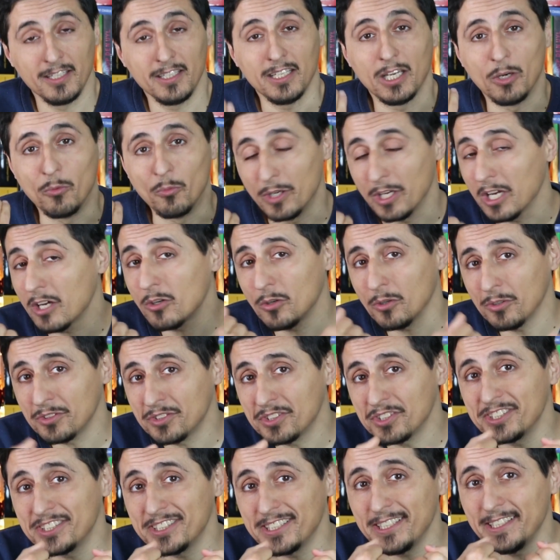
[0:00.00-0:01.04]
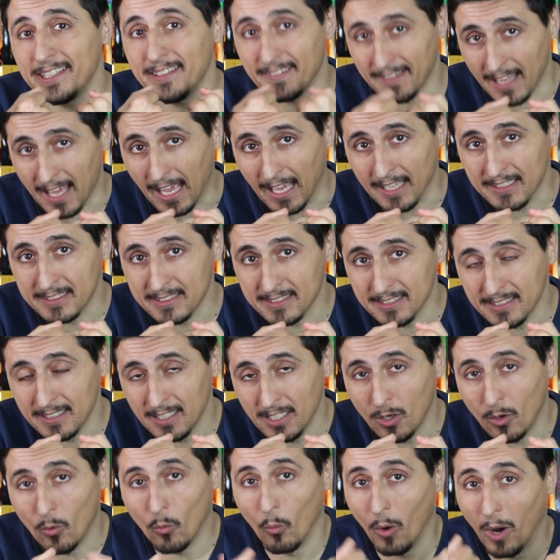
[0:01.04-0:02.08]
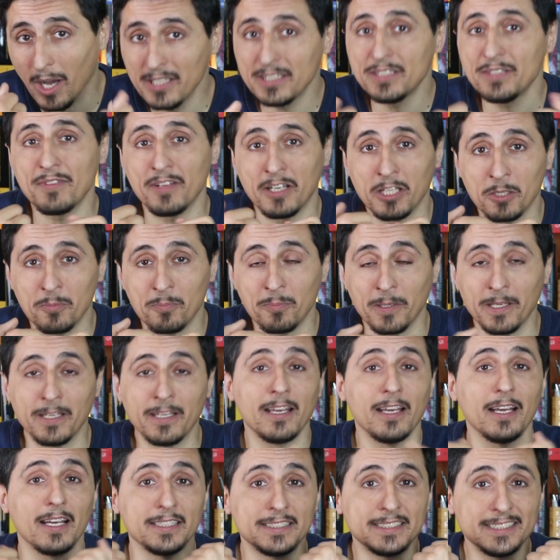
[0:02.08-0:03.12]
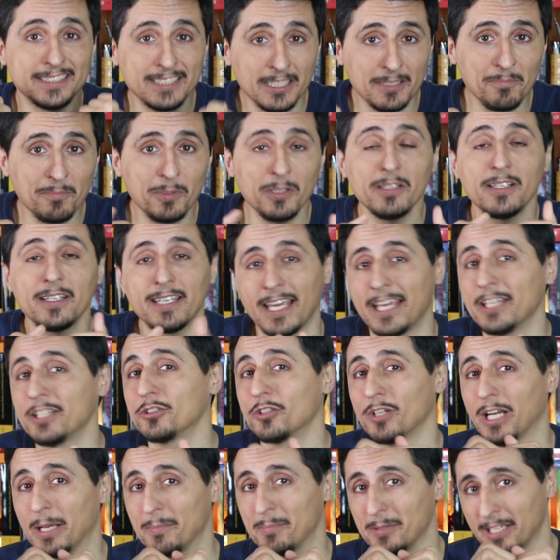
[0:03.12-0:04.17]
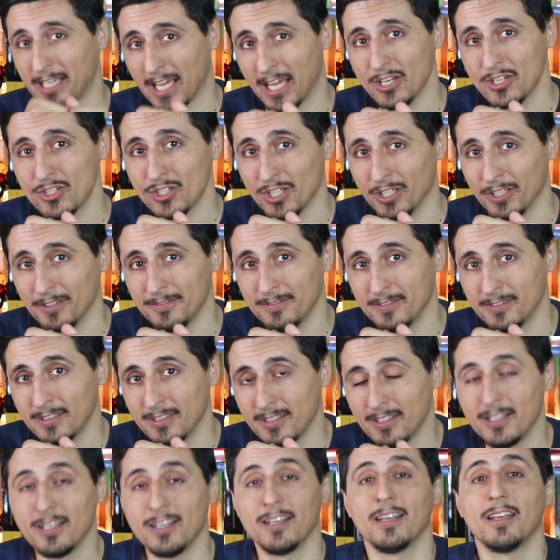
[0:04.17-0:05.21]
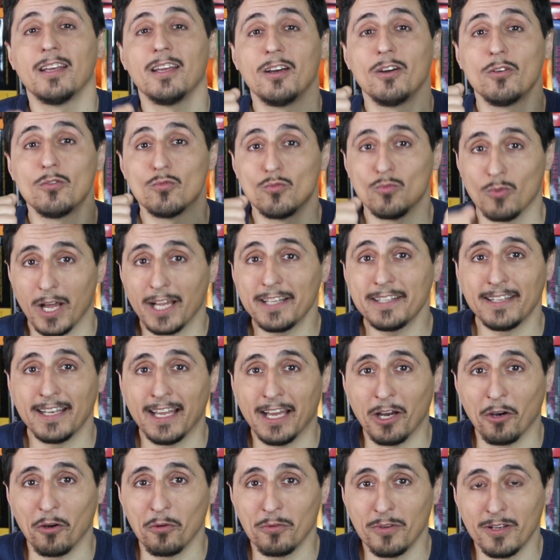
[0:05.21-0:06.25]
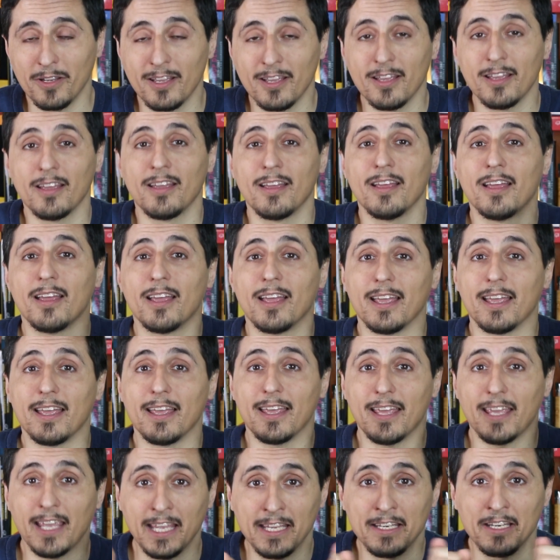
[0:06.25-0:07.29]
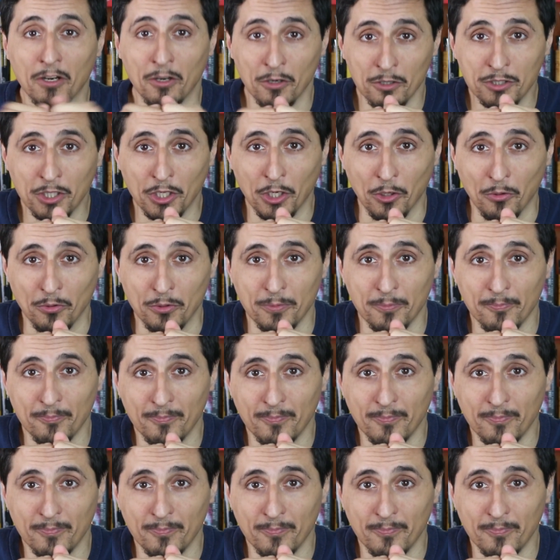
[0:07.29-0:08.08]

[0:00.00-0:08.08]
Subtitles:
And we are going to see that while developing a simple Ktor application right now in our code.